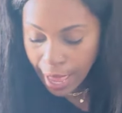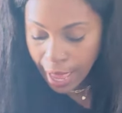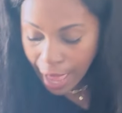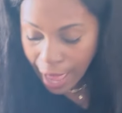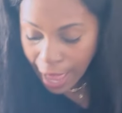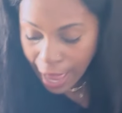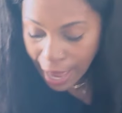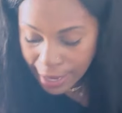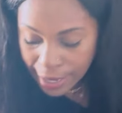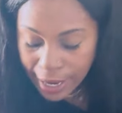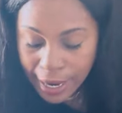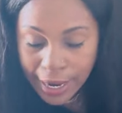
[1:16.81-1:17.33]

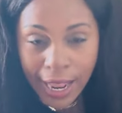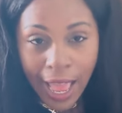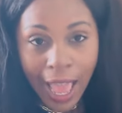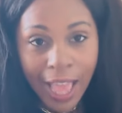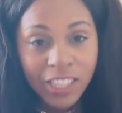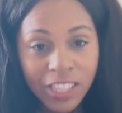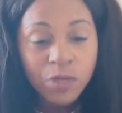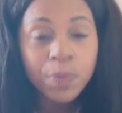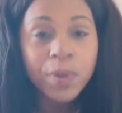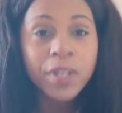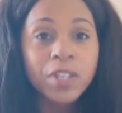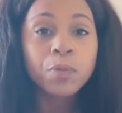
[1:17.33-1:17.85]
and it
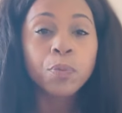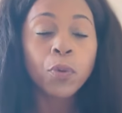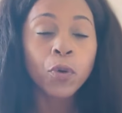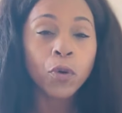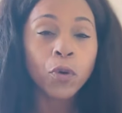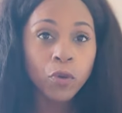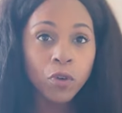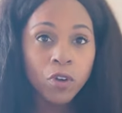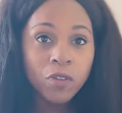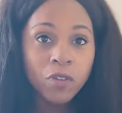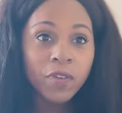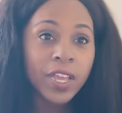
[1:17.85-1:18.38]
has been
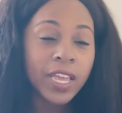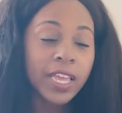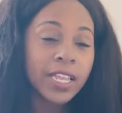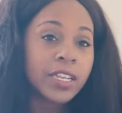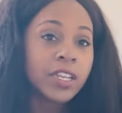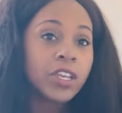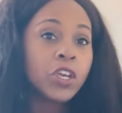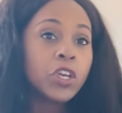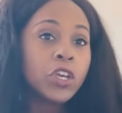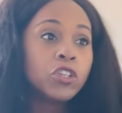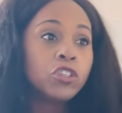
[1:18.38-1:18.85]
proven